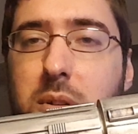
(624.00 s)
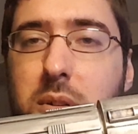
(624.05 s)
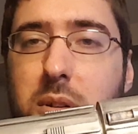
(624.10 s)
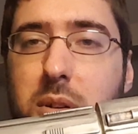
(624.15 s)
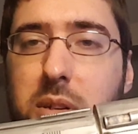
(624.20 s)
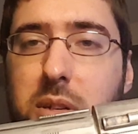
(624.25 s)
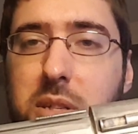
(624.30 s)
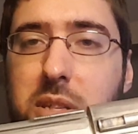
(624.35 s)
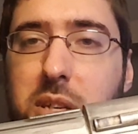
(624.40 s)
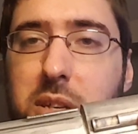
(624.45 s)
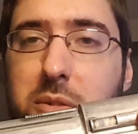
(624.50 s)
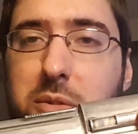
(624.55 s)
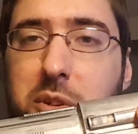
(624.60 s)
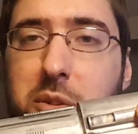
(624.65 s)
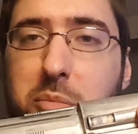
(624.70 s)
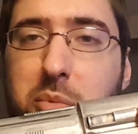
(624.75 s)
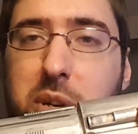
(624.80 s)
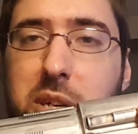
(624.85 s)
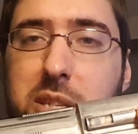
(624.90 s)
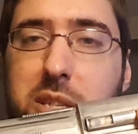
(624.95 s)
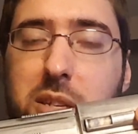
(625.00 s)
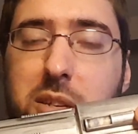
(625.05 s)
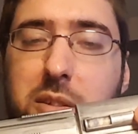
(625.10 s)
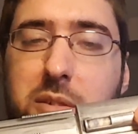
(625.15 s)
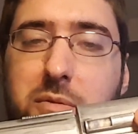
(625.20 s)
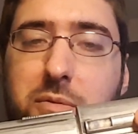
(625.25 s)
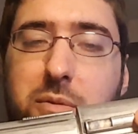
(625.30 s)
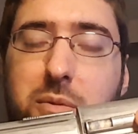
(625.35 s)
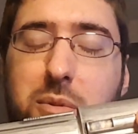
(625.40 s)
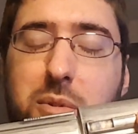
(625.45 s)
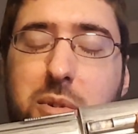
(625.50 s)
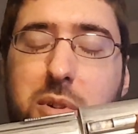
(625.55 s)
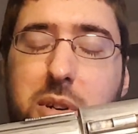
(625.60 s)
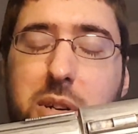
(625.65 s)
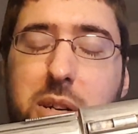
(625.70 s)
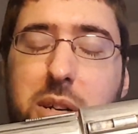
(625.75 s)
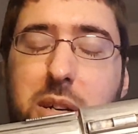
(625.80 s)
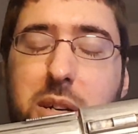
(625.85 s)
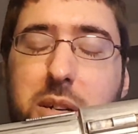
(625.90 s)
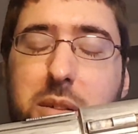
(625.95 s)
Auxiliary, press it
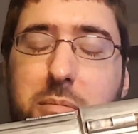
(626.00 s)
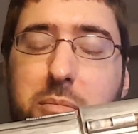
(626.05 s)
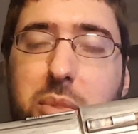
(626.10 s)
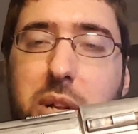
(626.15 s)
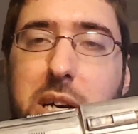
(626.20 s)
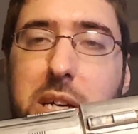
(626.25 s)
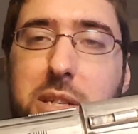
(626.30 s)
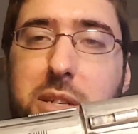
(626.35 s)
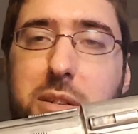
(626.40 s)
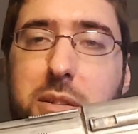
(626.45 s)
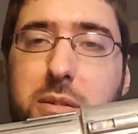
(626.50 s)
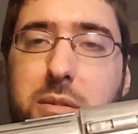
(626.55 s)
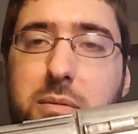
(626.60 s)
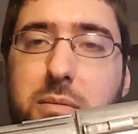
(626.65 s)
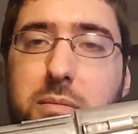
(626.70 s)
for blaster.